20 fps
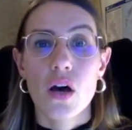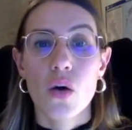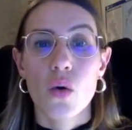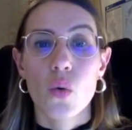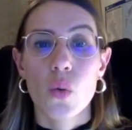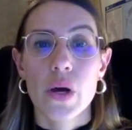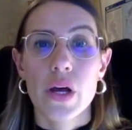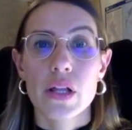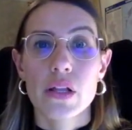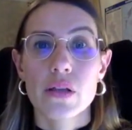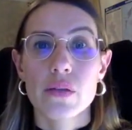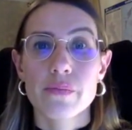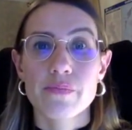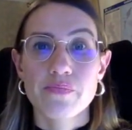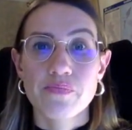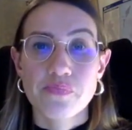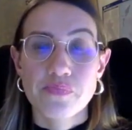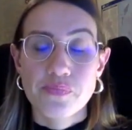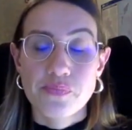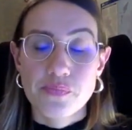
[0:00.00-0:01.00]
when
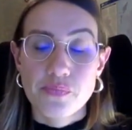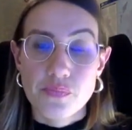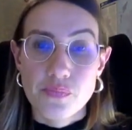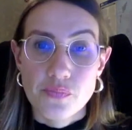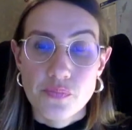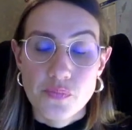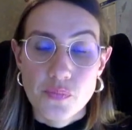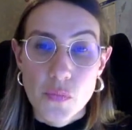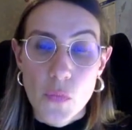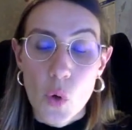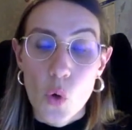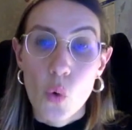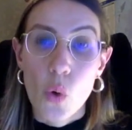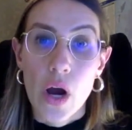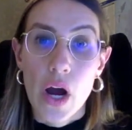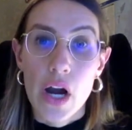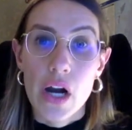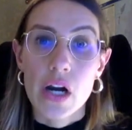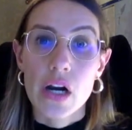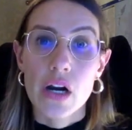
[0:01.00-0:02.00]

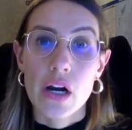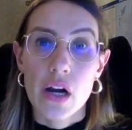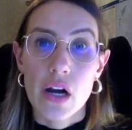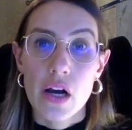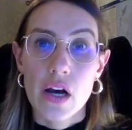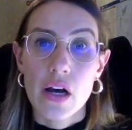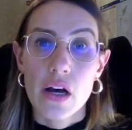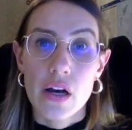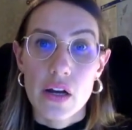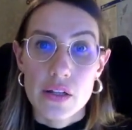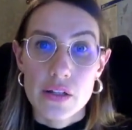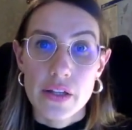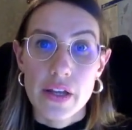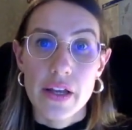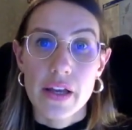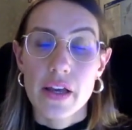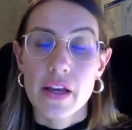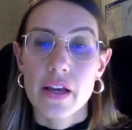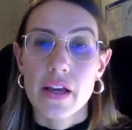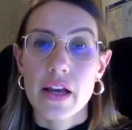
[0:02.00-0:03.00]
where
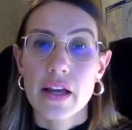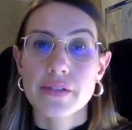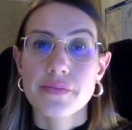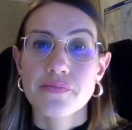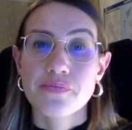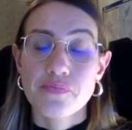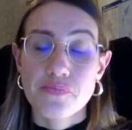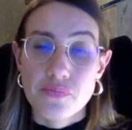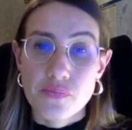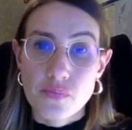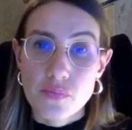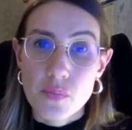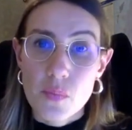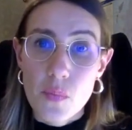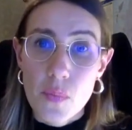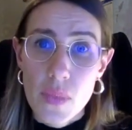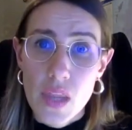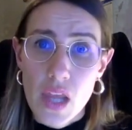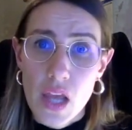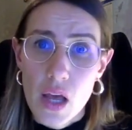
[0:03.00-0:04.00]
they can
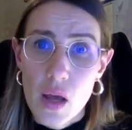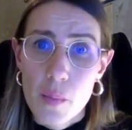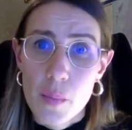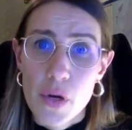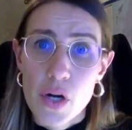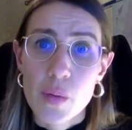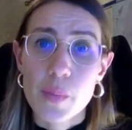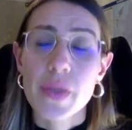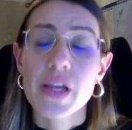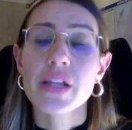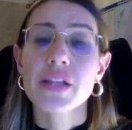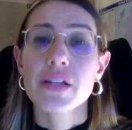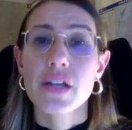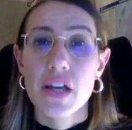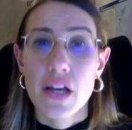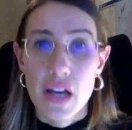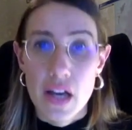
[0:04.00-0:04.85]
permit